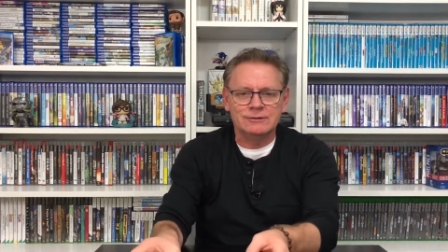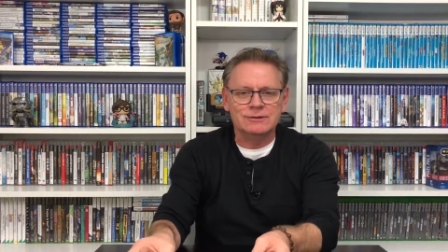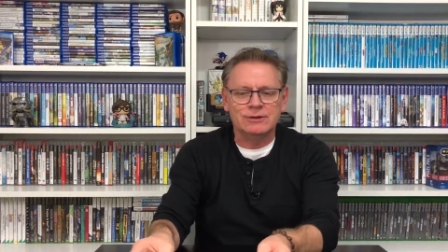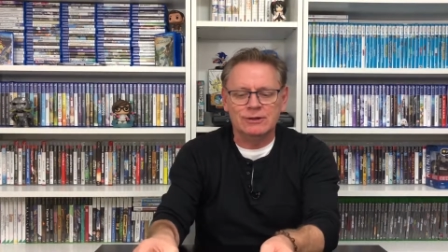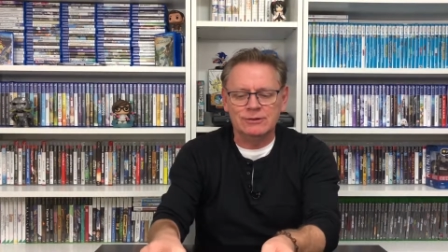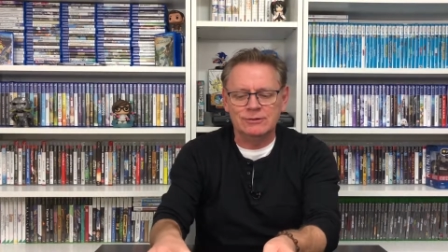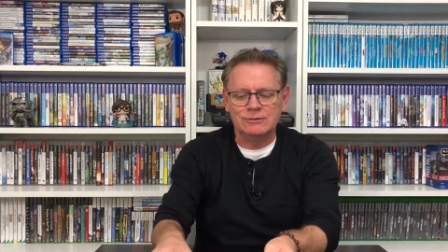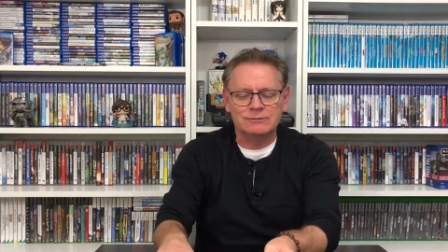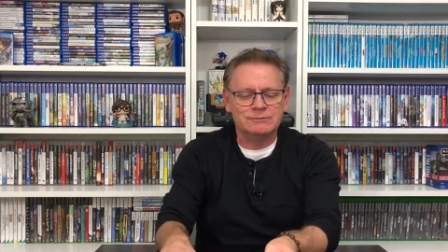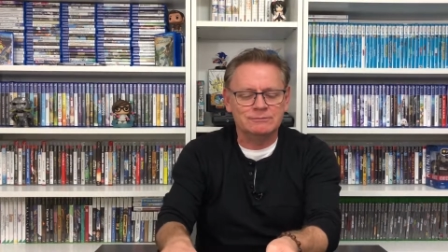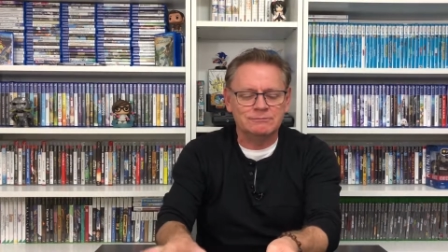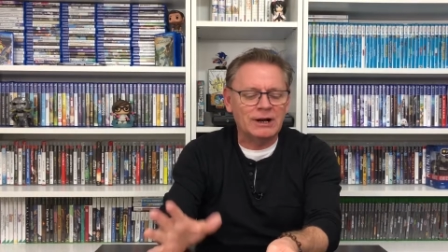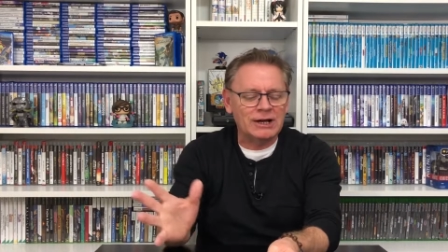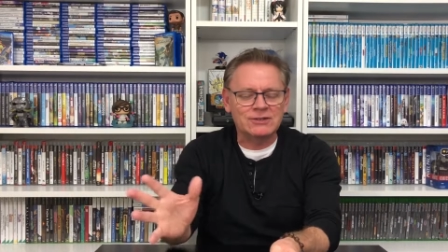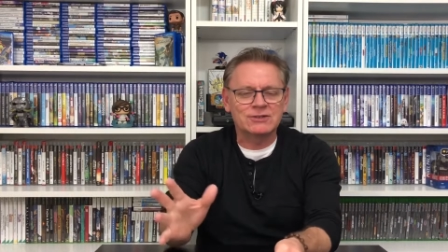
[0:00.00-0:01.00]
you know,
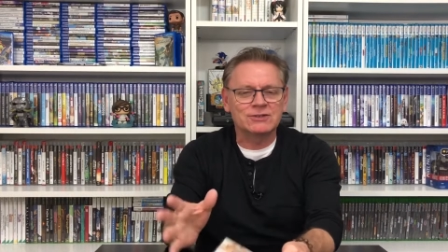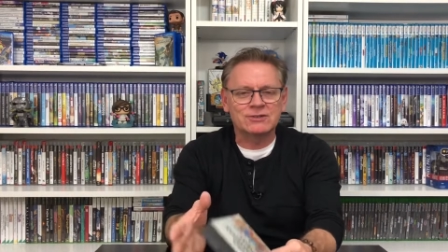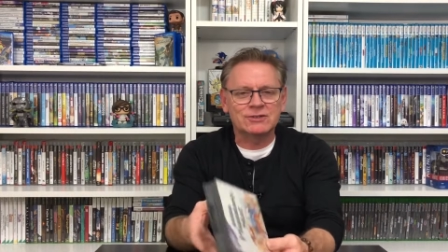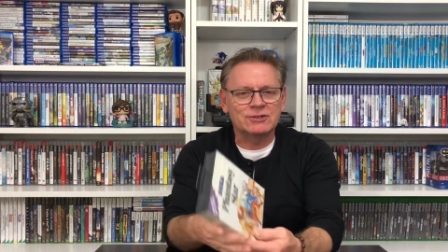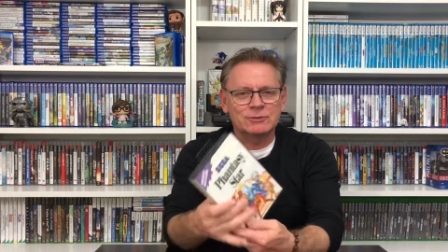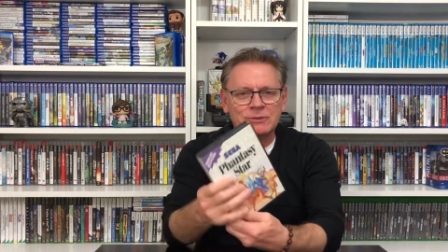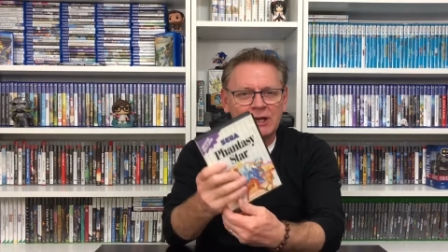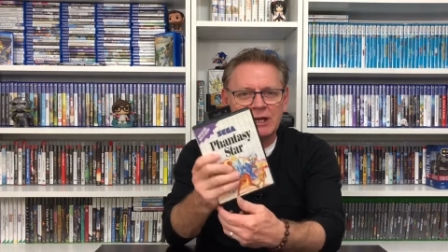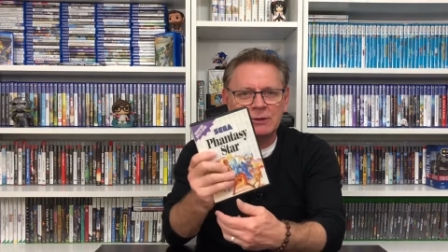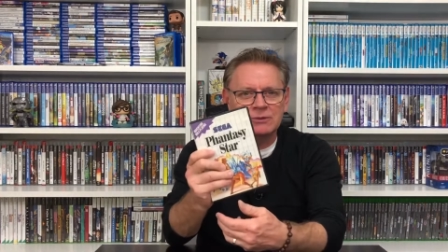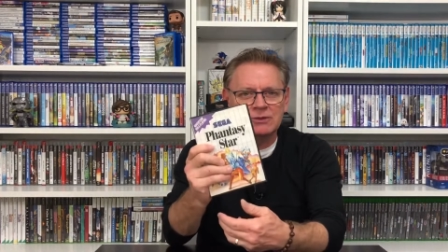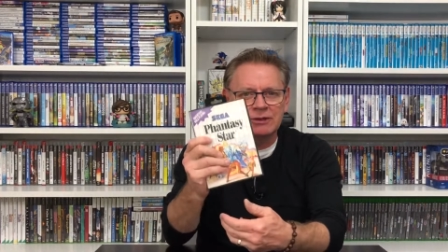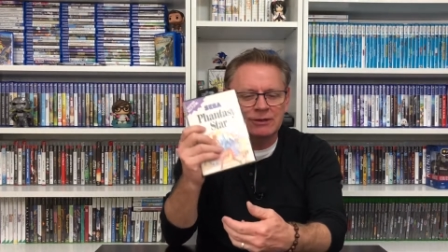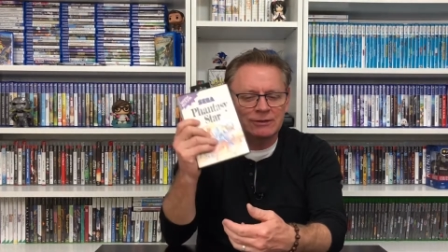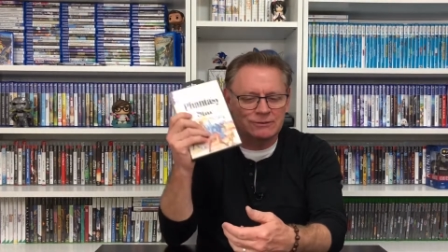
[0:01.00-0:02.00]
Master System
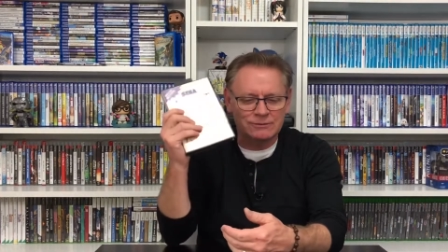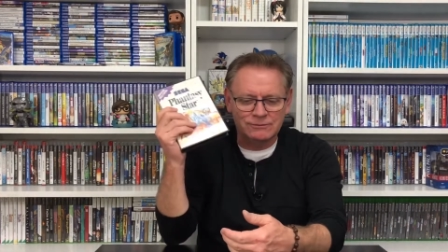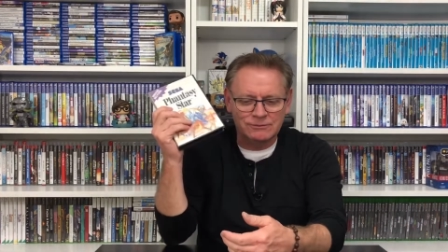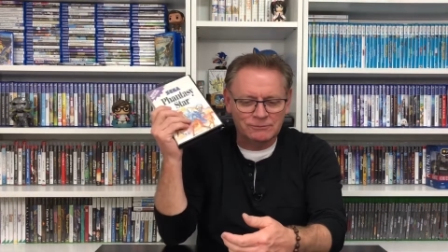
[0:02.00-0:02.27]
games that